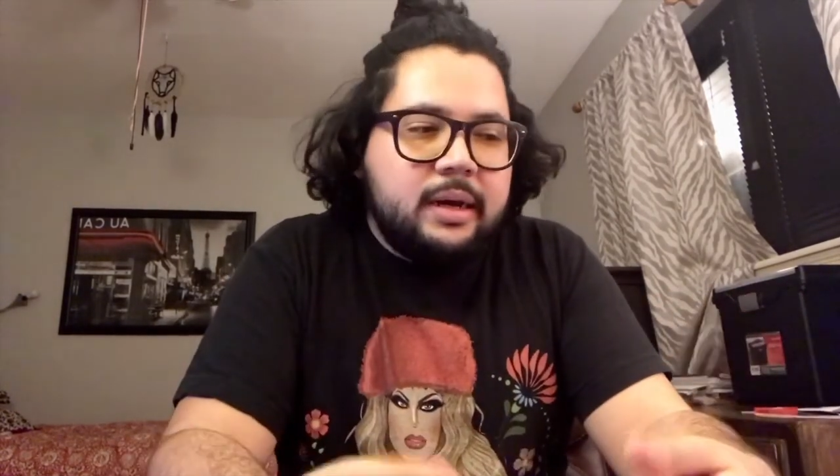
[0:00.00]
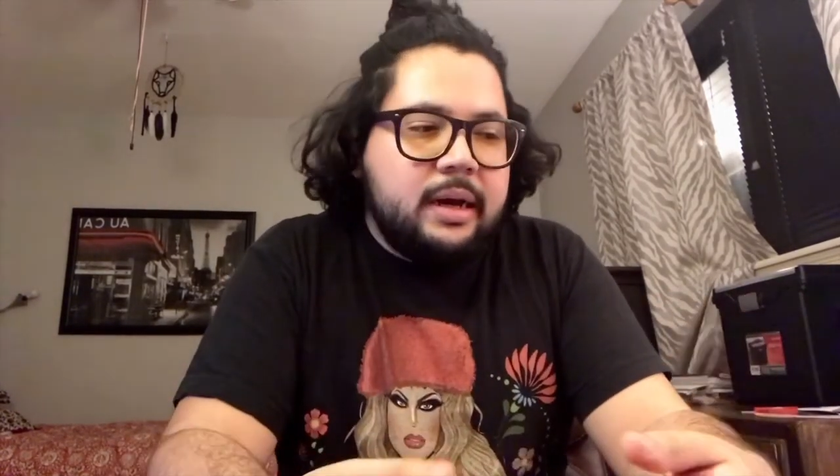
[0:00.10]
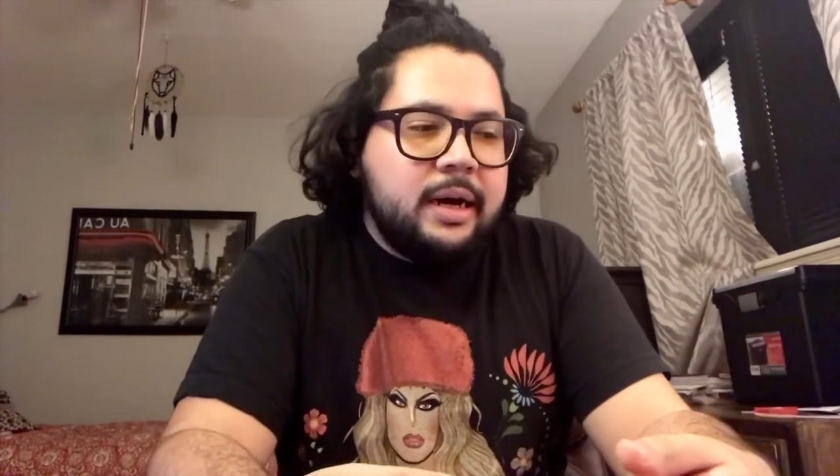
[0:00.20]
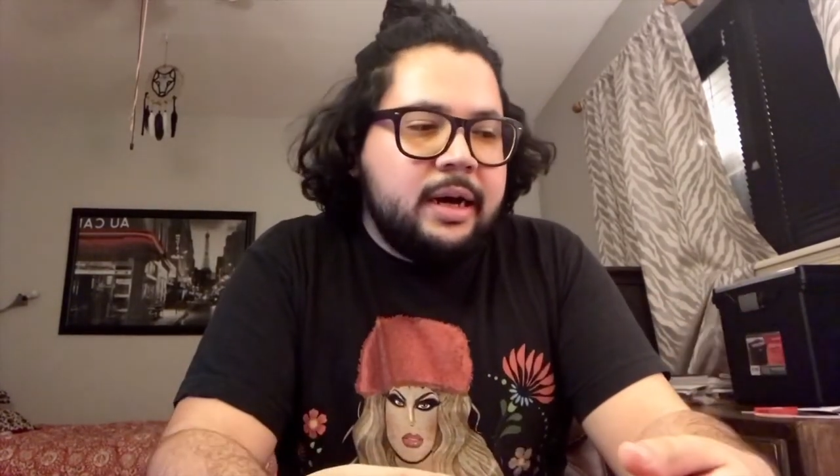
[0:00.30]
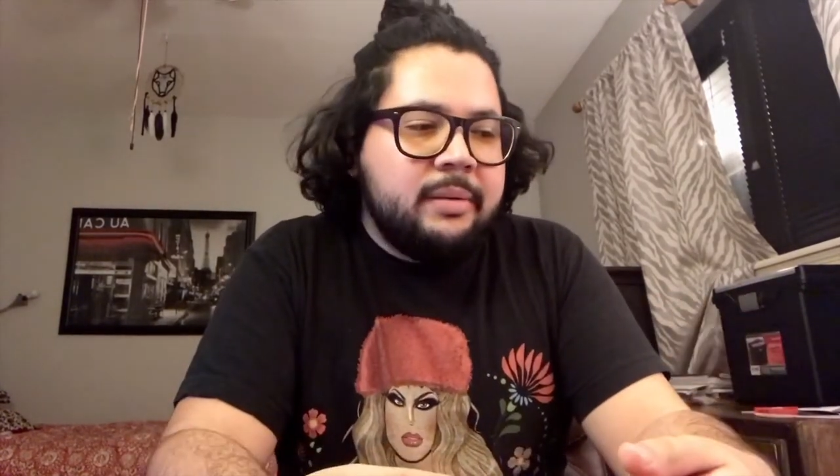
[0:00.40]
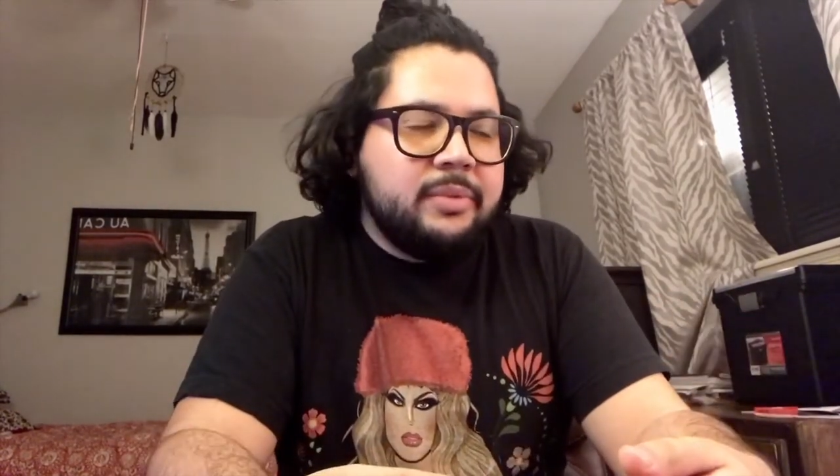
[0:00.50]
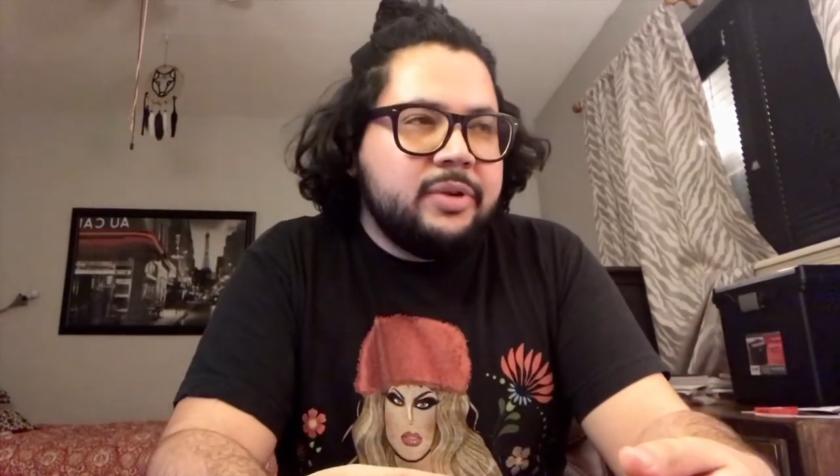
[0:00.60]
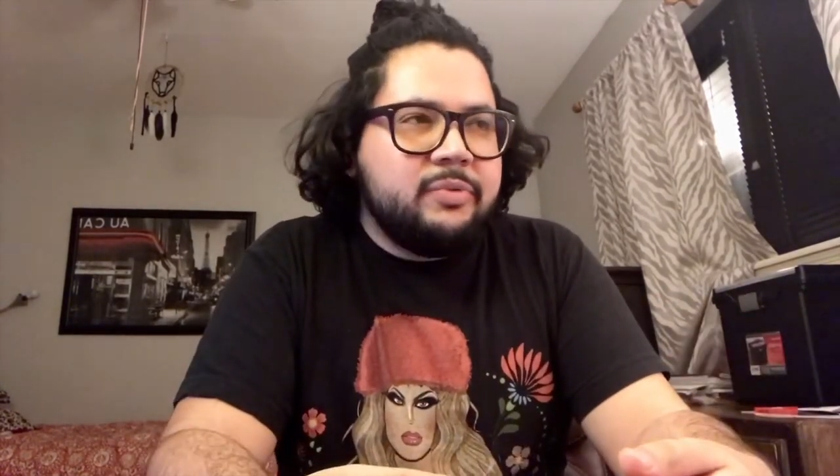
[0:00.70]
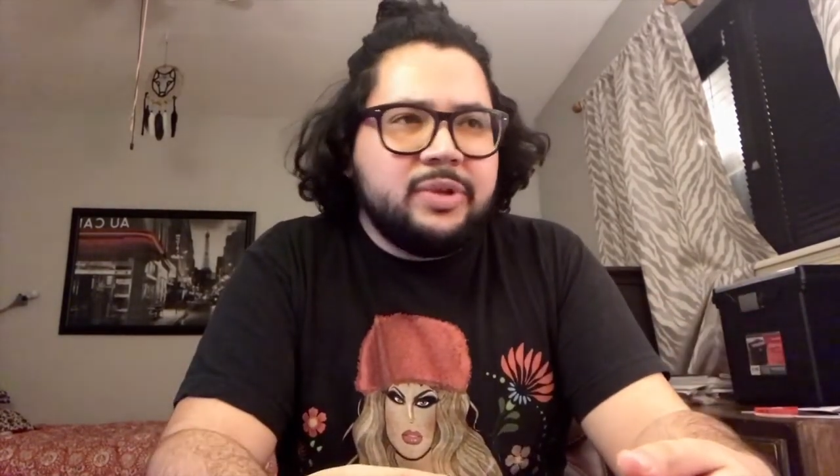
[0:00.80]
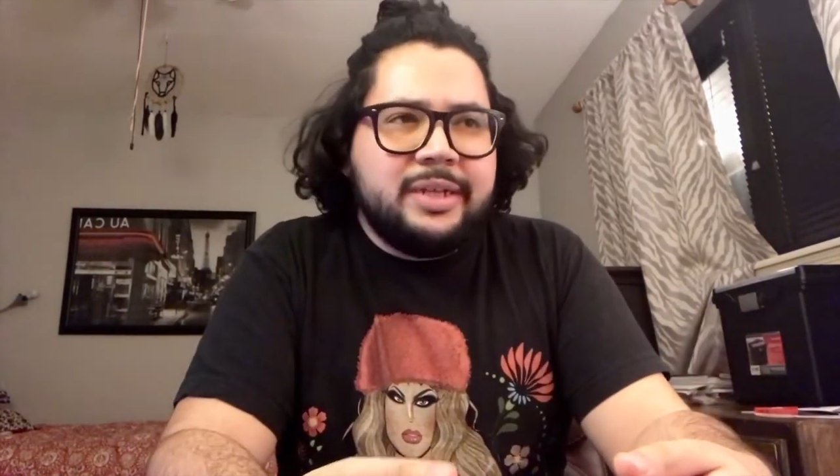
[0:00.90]
Um, there
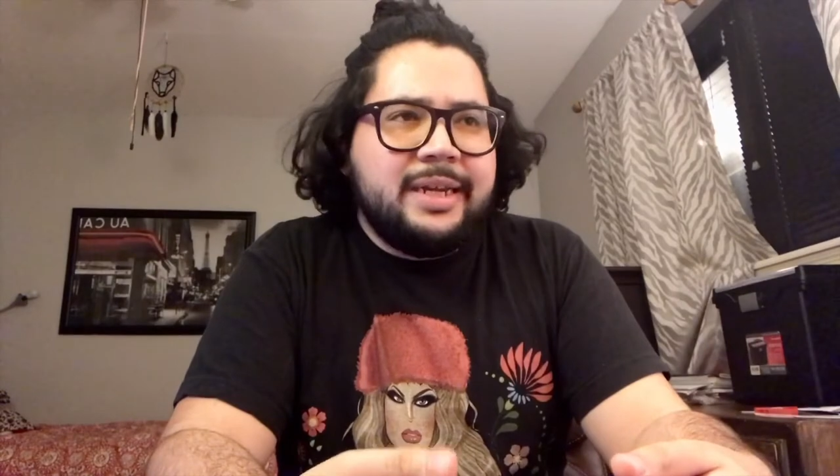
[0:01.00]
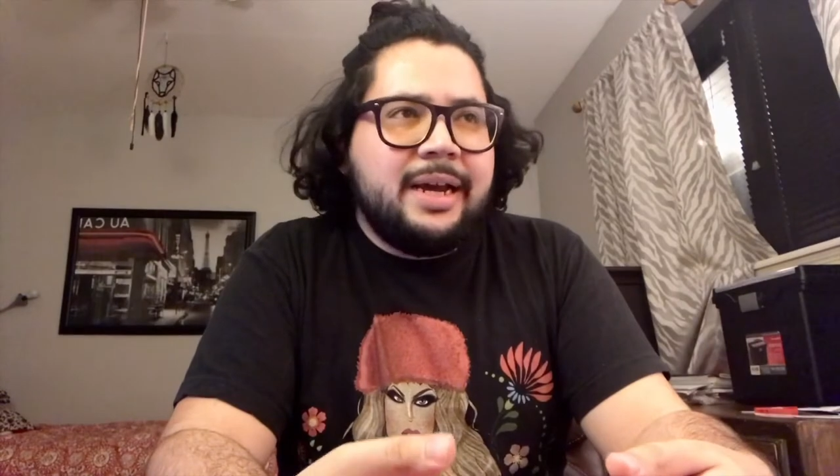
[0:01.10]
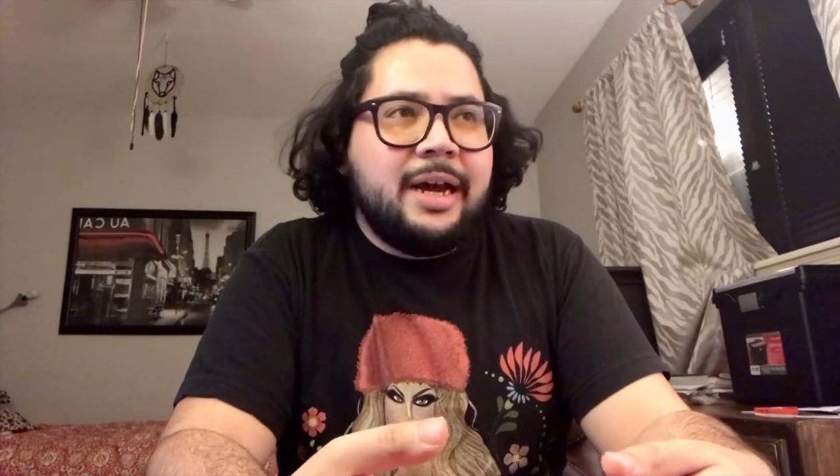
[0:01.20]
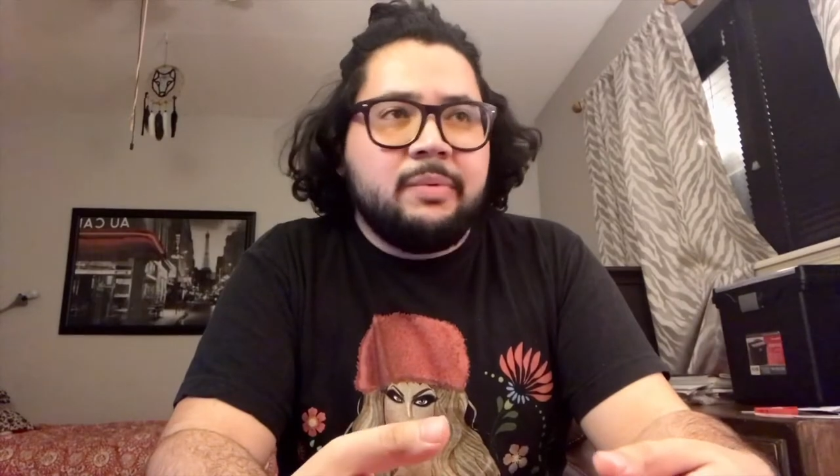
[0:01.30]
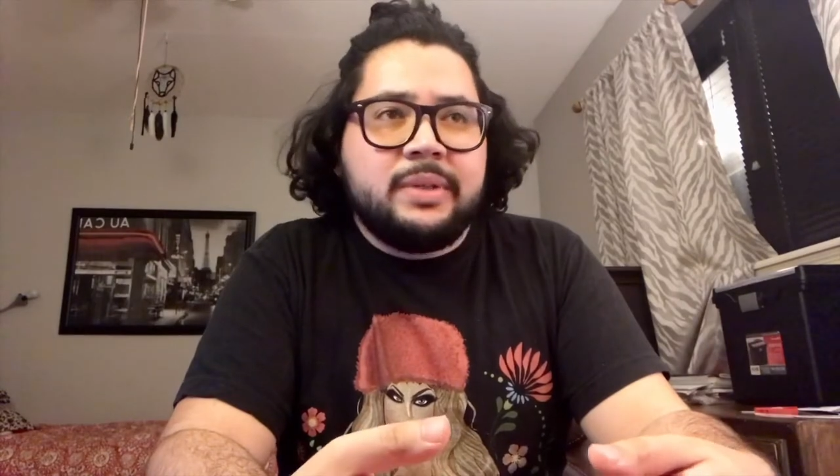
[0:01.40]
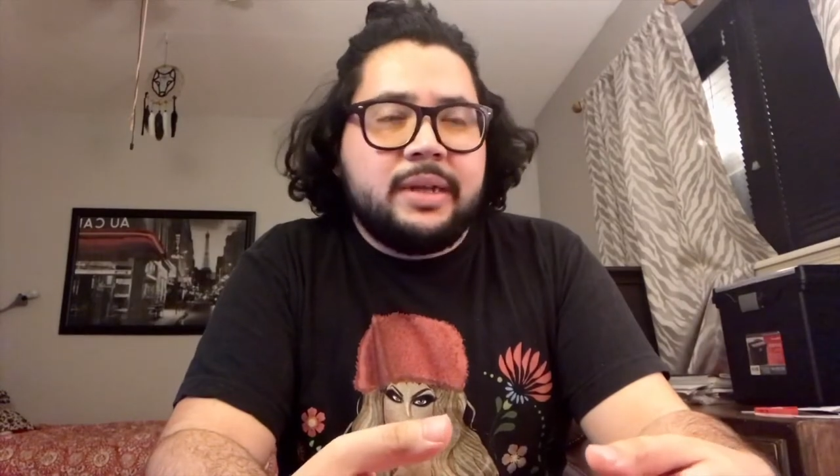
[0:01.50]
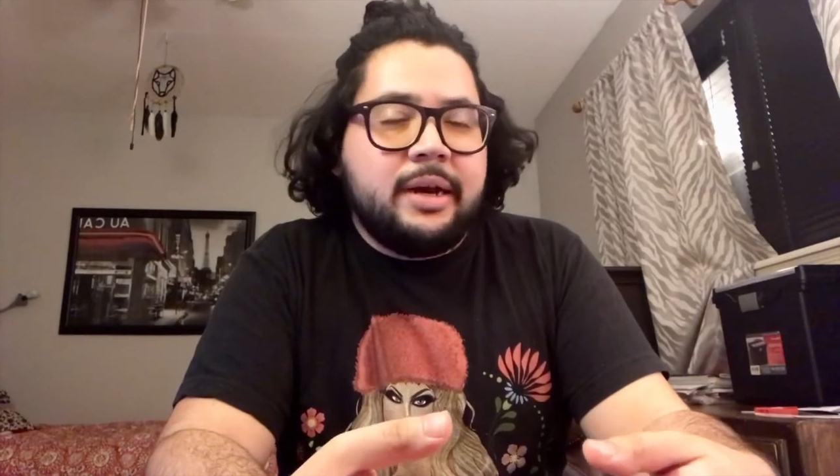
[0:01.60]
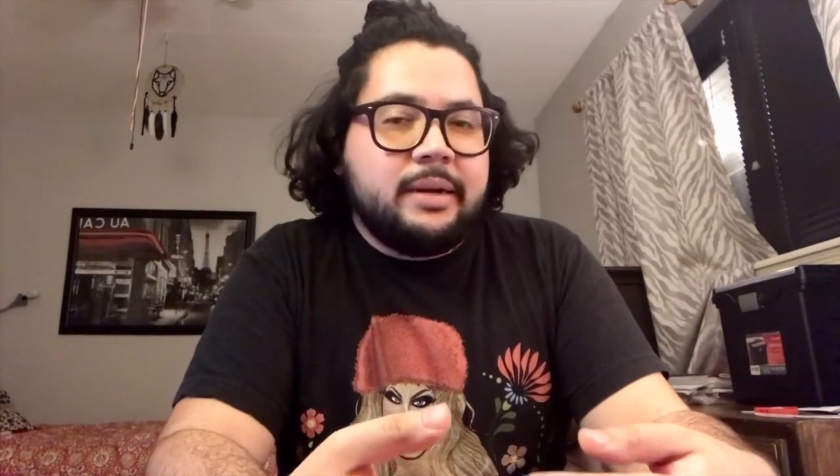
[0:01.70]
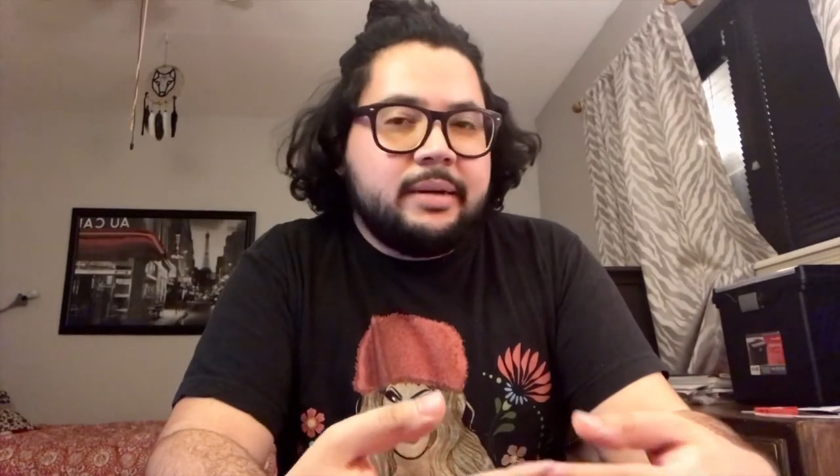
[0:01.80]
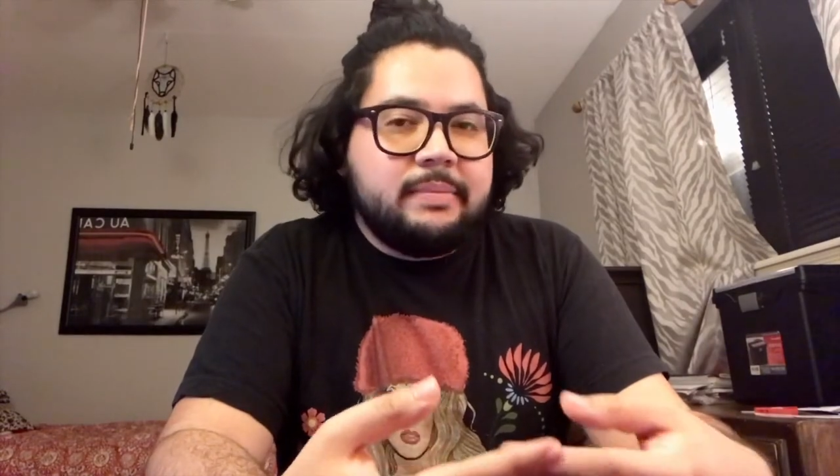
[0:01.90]
really, I was not,